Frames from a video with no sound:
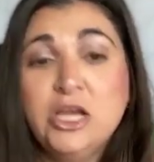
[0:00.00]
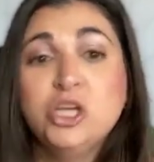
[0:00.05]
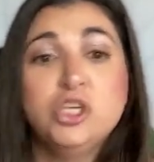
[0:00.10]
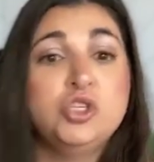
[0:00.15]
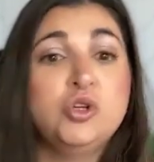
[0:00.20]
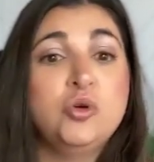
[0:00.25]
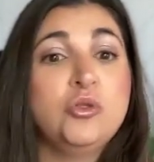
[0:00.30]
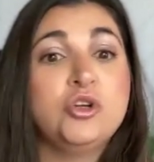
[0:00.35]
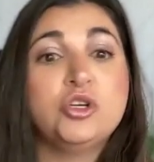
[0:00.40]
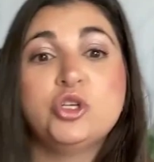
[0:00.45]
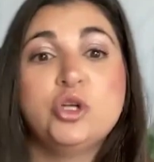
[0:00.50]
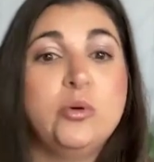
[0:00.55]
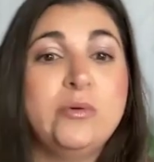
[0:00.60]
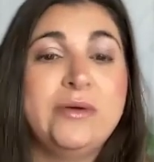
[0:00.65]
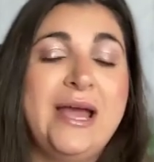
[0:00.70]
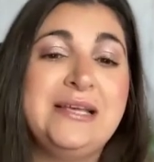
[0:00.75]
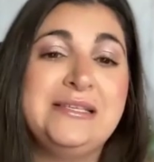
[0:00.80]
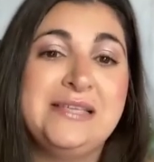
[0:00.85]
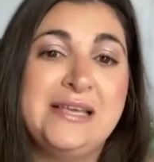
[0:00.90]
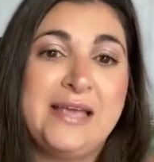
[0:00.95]
So there's no
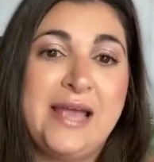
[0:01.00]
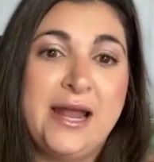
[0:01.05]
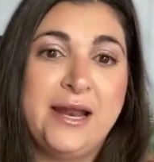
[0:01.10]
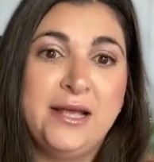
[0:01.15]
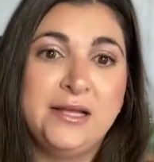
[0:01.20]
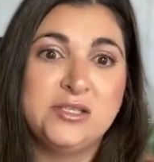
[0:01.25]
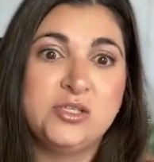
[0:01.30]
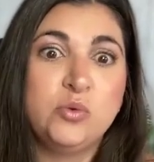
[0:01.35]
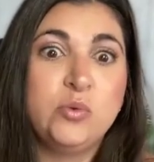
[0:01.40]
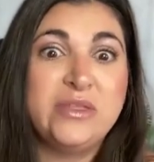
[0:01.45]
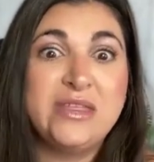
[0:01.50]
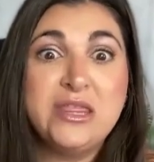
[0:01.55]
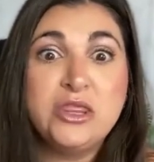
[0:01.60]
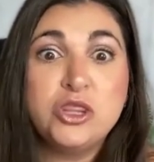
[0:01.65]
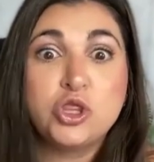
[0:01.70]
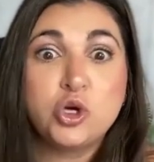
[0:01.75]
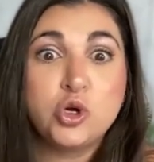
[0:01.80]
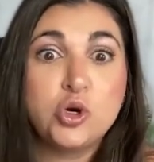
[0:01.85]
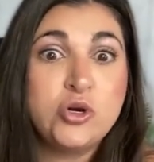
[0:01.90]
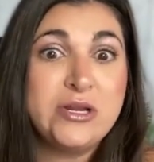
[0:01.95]
guessing at it. So within
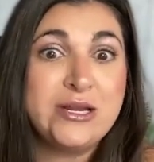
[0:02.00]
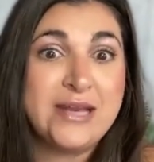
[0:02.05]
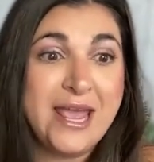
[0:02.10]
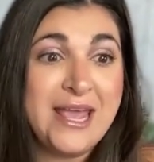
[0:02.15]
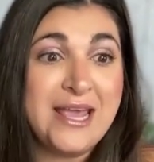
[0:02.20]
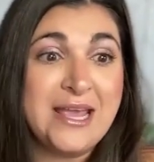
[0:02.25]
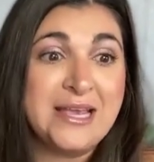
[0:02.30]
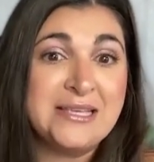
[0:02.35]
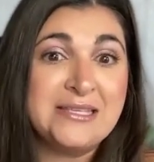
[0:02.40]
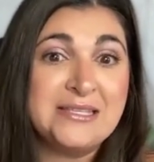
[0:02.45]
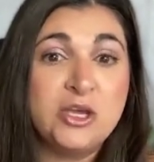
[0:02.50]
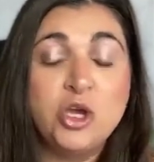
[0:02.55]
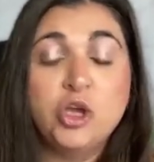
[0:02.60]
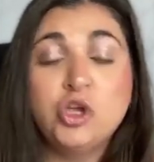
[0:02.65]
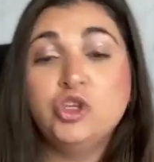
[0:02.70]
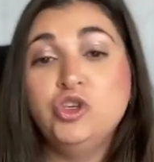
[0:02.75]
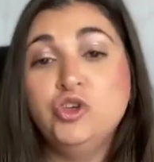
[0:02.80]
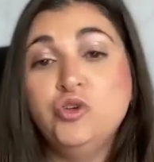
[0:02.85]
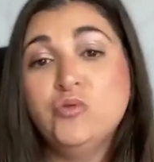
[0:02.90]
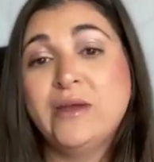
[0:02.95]
30 days,
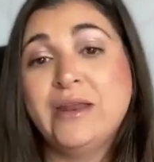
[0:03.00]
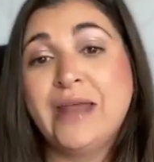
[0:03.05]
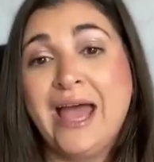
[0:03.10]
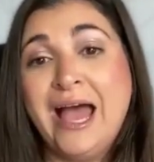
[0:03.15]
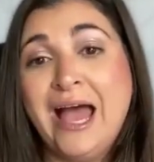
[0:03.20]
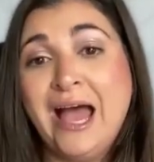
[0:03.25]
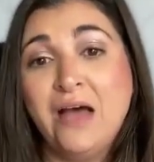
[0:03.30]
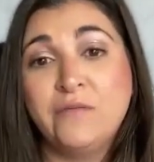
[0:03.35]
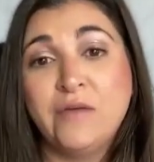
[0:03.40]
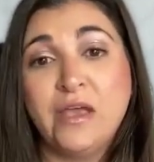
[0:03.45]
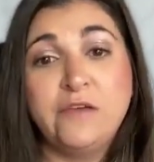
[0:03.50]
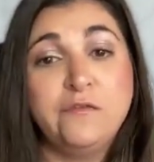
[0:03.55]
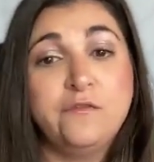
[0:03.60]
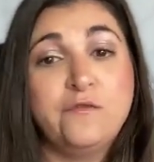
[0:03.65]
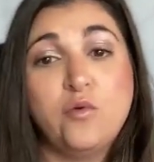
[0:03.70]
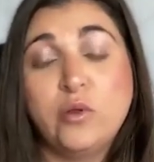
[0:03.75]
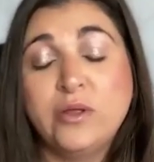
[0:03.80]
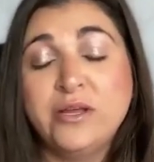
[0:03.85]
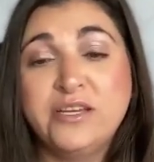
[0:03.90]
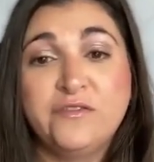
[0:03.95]
you can have a
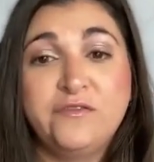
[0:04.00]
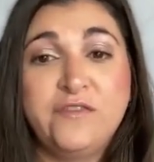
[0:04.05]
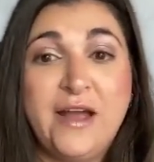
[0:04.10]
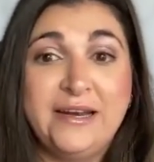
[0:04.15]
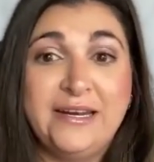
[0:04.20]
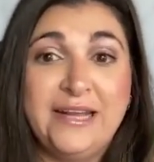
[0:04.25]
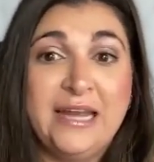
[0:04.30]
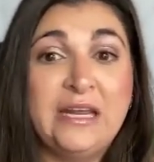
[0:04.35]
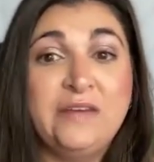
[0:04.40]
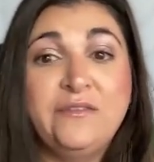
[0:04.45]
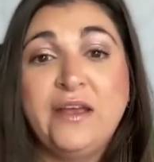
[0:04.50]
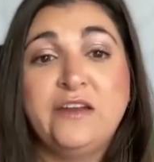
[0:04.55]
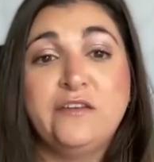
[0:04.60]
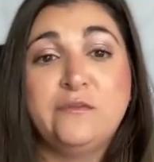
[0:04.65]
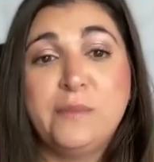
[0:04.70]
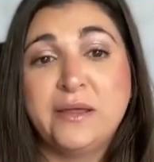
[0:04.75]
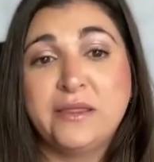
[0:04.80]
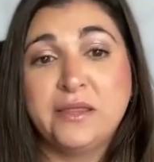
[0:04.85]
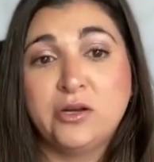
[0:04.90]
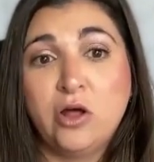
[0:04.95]
fully defined innovative
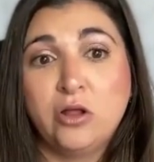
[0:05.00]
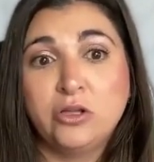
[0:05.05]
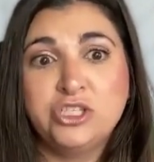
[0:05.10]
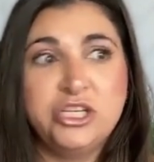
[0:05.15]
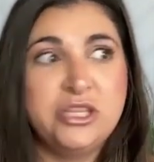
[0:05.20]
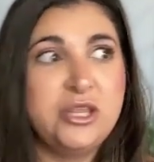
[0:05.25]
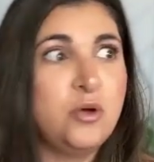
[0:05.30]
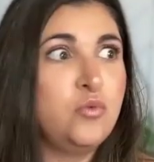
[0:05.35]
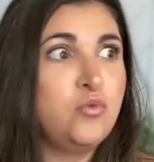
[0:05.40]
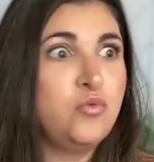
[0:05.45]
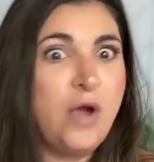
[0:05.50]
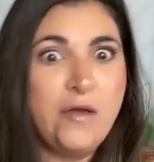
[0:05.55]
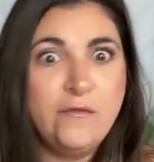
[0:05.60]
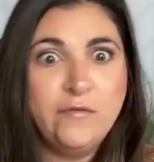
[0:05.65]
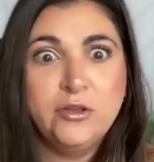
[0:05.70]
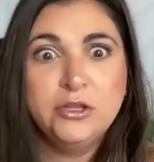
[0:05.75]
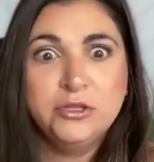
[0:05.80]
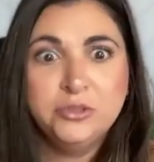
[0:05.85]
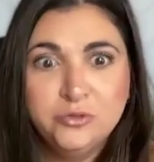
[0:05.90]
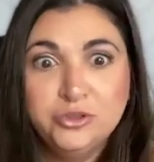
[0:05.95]
methodology that
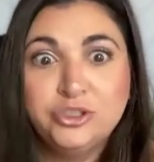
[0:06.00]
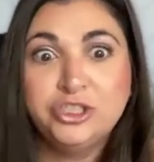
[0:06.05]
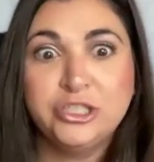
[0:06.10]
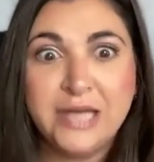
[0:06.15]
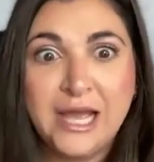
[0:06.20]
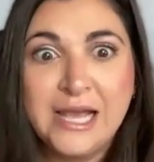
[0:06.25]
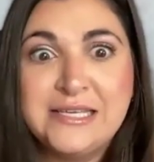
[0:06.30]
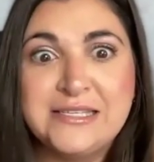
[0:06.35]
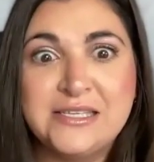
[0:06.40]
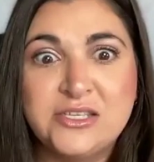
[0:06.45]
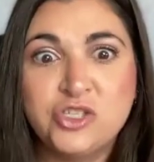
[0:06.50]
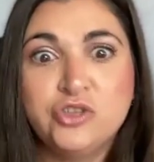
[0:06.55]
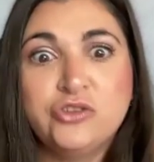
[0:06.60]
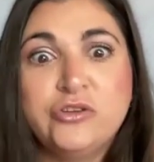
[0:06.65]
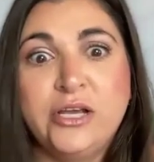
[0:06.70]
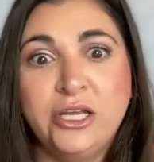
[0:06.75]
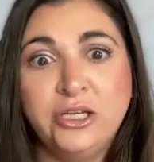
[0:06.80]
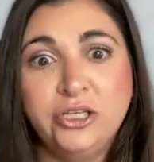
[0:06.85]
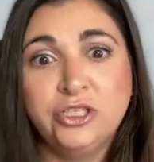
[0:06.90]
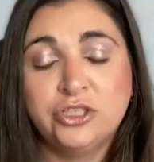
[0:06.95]
revolutionizes your
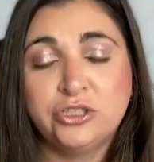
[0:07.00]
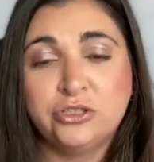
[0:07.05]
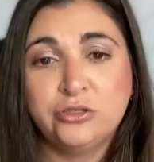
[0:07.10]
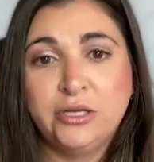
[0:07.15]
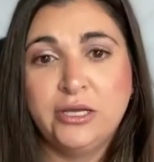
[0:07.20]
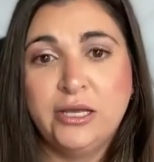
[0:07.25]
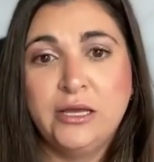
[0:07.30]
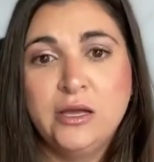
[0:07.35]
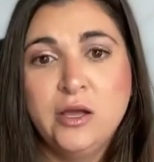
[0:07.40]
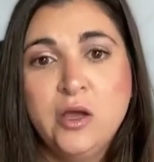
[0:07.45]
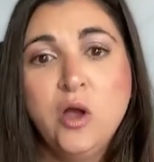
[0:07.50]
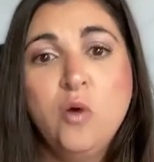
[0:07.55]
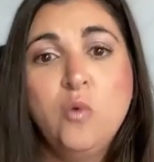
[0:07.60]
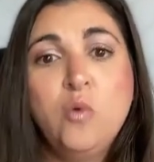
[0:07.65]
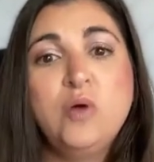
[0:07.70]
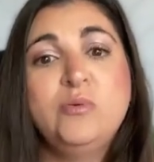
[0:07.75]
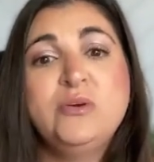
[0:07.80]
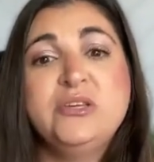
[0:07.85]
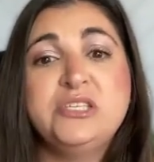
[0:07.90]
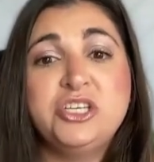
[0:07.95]
industry
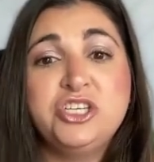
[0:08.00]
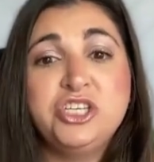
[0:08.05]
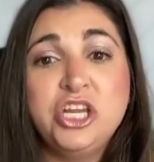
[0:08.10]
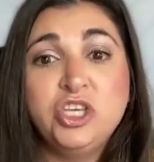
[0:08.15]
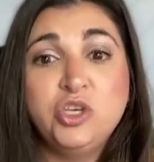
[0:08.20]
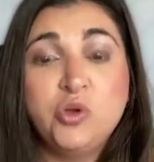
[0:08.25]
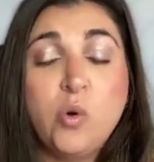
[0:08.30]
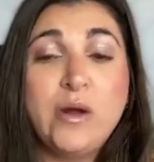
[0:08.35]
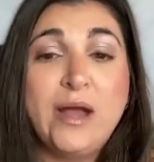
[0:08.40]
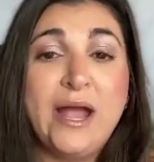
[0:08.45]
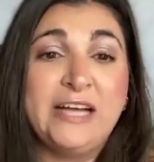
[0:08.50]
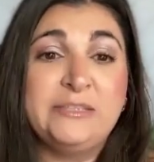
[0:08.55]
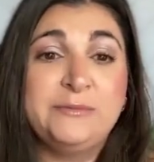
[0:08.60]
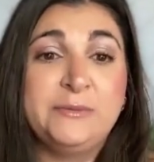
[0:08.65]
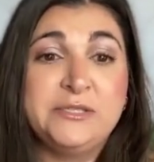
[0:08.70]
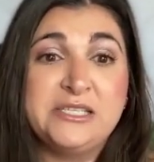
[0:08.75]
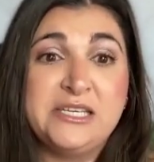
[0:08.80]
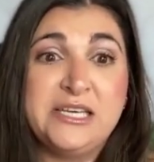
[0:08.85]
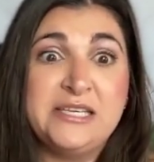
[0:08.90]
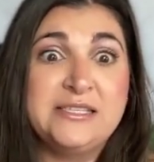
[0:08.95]
while positioning your
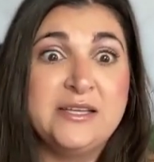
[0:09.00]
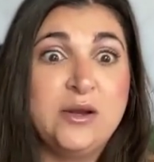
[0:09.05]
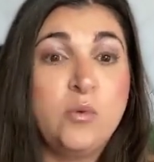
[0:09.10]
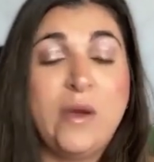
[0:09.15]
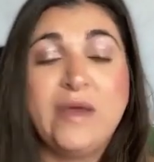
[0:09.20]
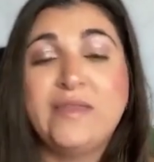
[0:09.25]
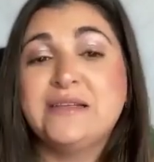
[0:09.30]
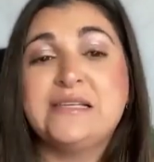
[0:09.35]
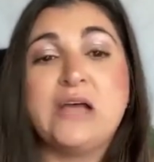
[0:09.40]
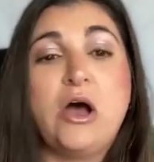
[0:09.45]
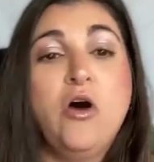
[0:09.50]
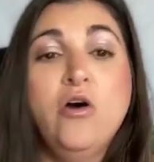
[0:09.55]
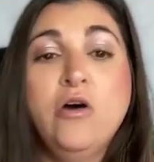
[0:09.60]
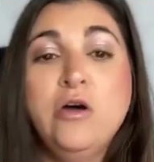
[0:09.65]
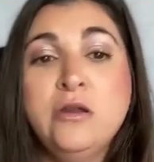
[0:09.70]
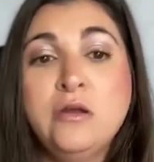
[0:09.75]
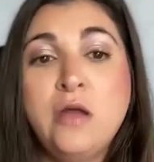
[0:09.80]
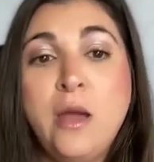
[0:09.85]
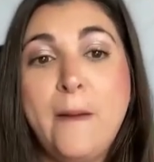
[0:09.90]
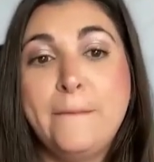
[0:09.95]
expertise in a way that's
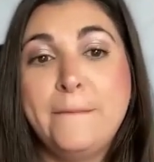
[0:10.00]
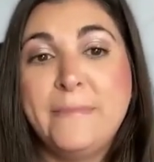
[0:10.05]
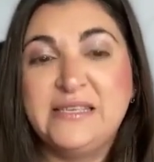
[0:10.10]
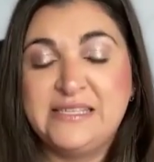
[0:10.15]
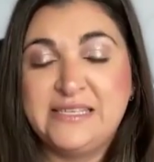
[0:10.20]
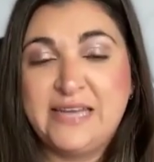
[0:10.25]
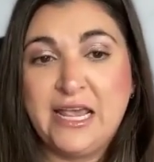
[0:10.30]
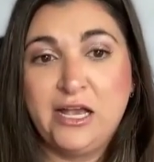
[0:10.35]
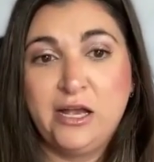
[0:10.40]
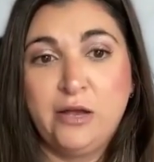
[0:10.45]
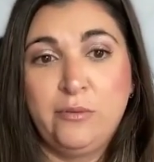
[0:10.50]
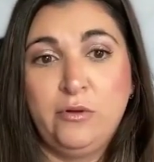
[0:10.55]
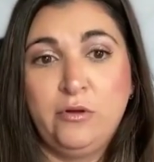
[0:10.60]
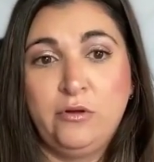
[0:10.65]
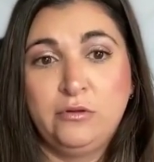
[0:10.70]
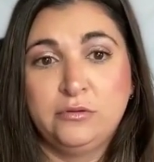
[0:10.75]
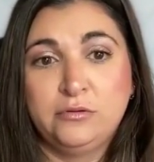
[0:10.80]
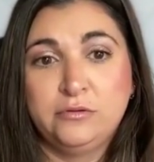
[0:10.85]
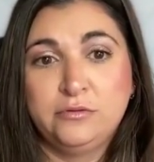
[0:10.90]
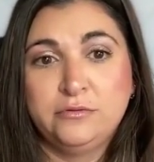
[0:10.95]

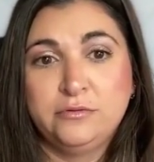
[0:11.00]
unmistakable.